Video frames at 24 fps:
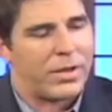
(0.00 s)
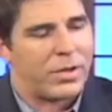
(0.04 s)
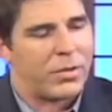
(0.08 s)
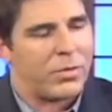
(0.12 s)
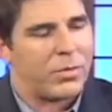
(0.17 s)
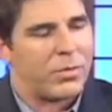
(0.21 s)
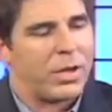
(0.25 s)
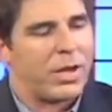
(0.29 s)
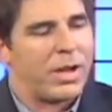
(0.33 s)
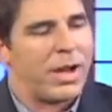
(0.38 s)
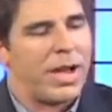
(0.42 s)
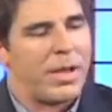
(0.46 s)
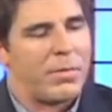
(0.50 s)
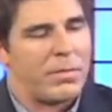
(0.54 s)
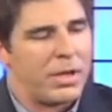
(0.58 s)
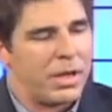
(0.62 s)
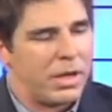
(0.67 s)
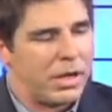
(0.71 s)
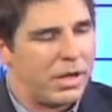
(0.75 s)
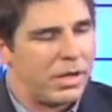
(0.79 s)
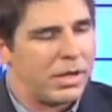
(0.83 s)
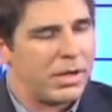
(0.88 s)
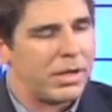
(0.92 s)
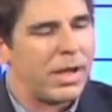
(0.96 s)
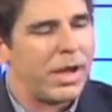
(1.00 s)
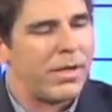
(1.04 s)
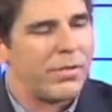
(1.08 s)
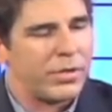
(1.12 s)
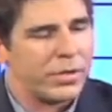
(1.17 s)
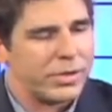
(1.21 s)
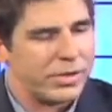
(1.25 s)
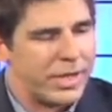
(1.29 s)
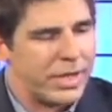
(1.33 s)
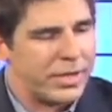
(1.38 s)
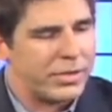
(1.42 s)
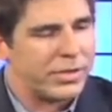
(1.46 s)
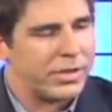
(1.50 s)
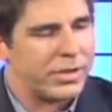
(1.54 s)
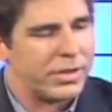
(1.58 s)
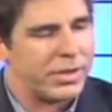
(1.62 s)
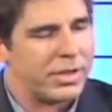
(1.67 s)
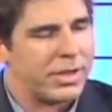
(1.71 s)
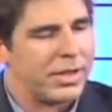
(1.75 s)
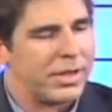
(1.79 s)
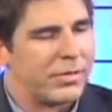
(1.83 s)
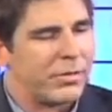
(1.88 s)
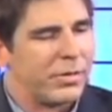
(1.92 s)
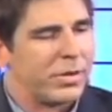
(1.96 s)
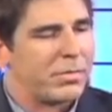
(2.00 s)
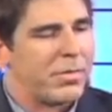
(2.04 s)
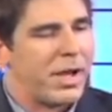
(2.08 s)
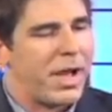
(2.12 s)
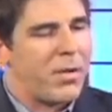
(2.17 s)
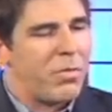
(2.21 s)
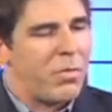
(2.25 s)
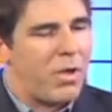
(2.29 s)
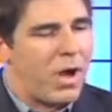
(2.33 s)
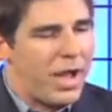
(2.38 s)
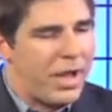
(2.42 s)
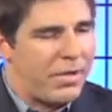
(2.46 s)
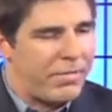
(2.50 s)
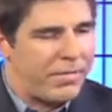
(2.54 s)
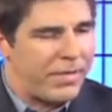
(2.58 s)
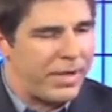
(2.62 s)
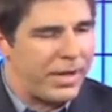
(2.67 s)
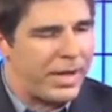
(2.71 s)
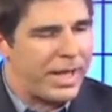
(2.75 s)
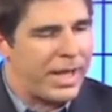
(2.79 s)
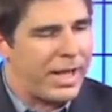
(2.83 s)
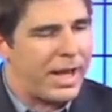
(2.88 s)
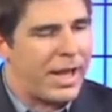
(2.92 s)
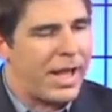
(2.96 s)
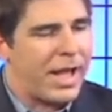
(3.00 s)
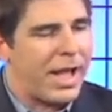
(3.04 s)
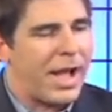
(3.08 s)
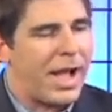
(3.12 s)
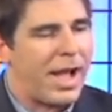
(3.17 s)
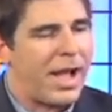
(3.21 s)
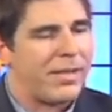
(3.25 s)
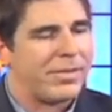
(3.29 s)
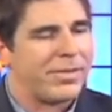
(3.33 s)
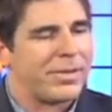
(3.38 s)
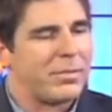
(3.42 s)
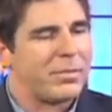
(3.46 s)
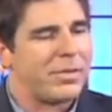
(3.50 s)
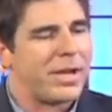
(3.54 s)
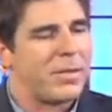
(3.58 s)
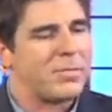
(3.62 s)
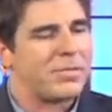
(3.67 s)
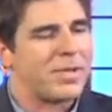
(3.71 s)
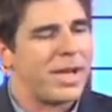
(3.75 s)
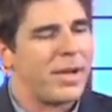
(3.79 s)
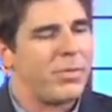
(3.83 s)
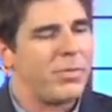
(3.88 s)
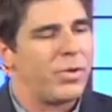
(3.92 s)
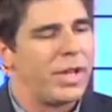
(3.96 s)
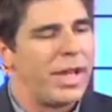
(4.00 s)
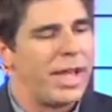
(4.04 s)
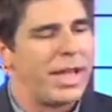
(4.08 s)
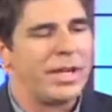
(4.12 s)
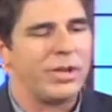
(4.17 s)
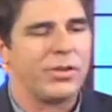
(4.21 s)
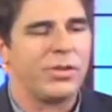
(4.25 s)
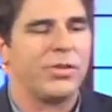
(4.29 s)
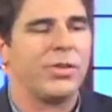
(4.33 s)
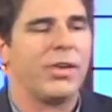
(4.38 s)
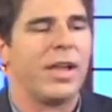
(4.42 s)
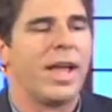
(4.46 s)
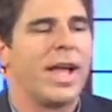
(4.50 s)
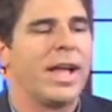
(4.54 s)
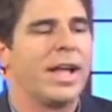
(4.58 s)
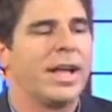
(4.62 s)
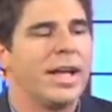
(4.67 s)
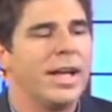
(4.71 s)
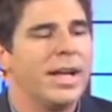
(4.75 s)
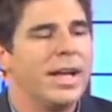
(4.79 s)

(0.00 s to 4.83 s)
when I'm in a conversation with my wife, and sometimes I relate it to like,